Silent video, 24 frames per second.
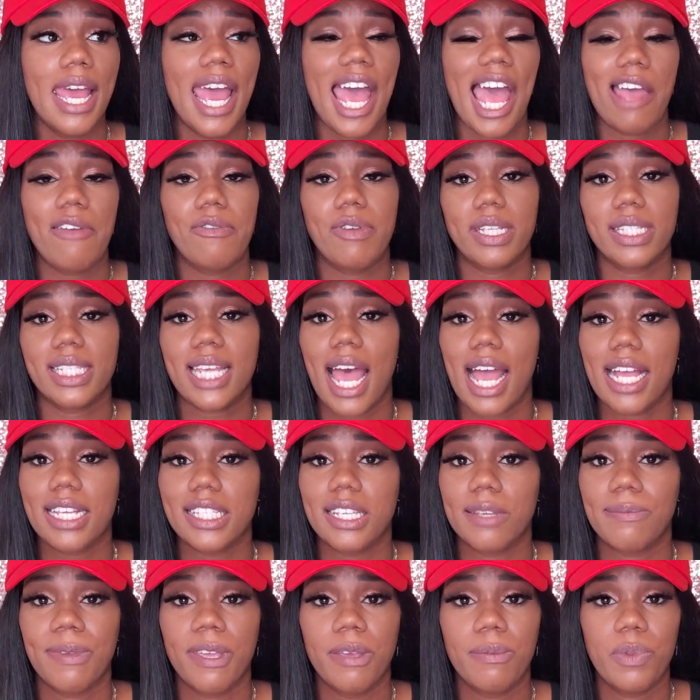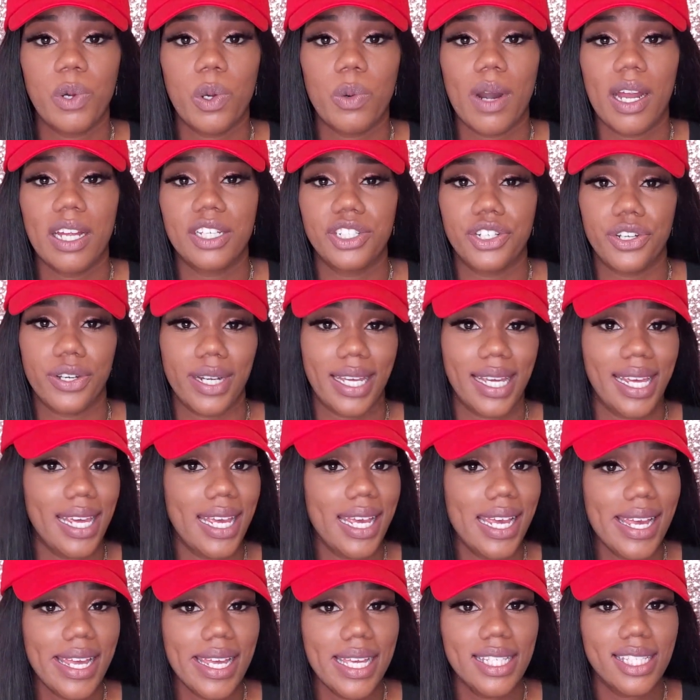Having toxic people around your
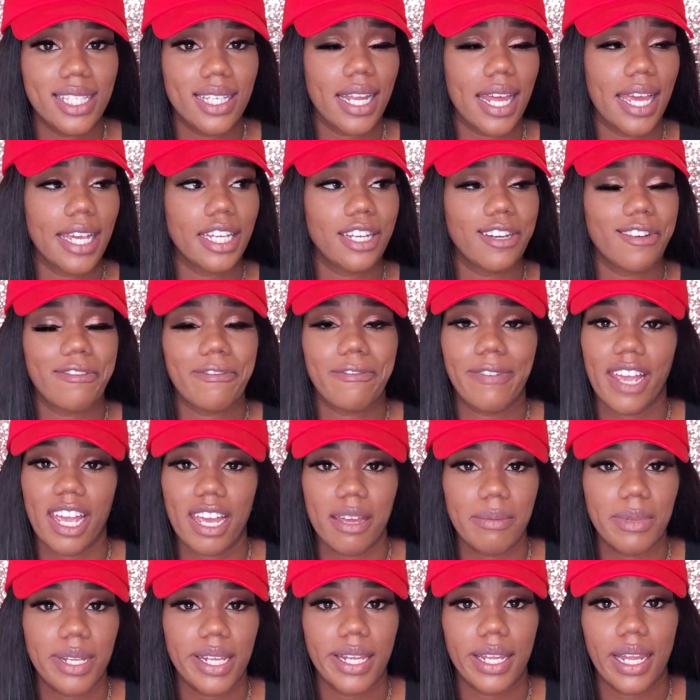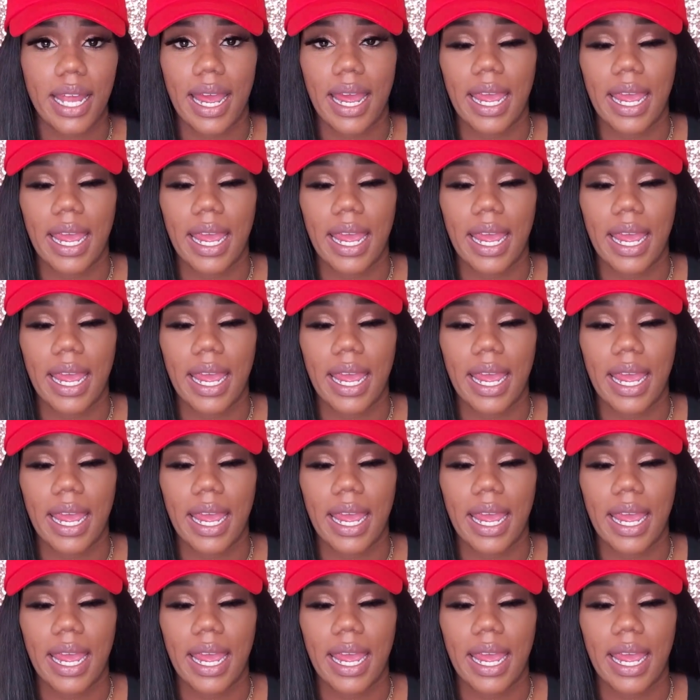kids and your family,